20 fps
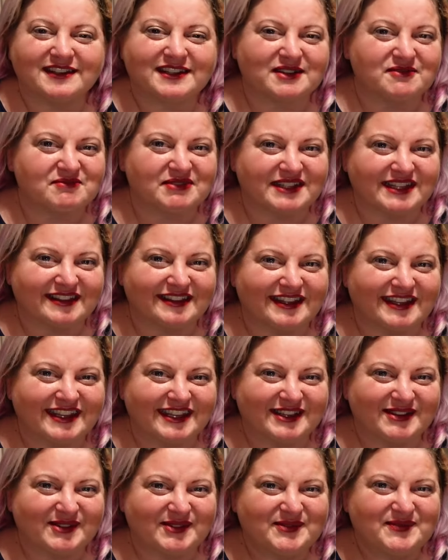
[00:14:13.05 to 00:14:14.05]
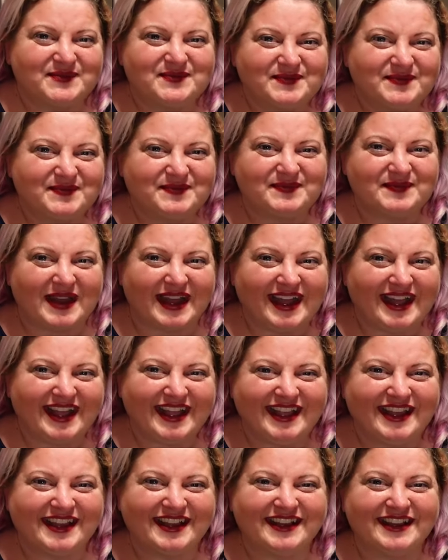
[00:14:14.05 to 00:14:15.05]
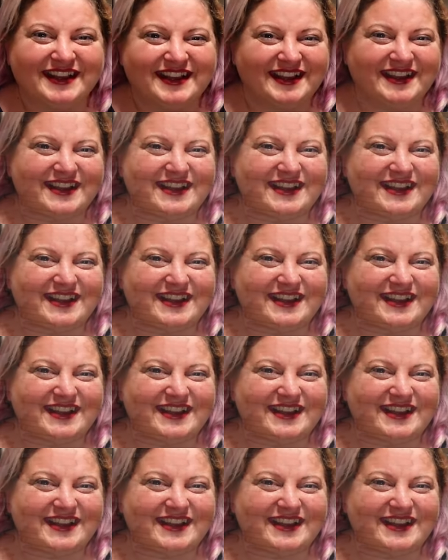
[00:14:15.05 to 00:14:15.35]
completely you. Bye.